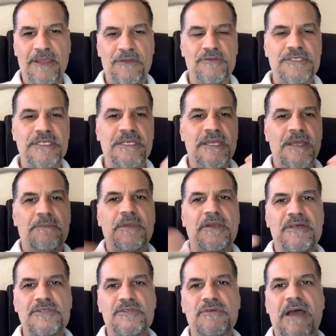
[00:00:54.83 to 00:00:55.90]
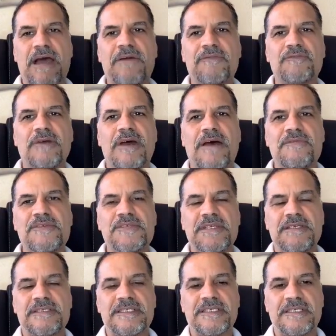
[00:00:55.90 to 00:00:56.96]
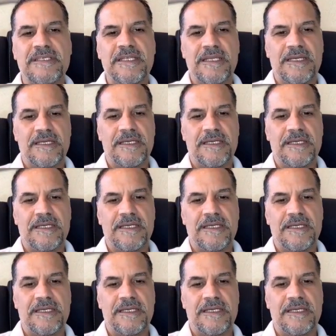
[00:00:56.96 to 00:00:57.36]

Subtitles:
You see, because you have to have certain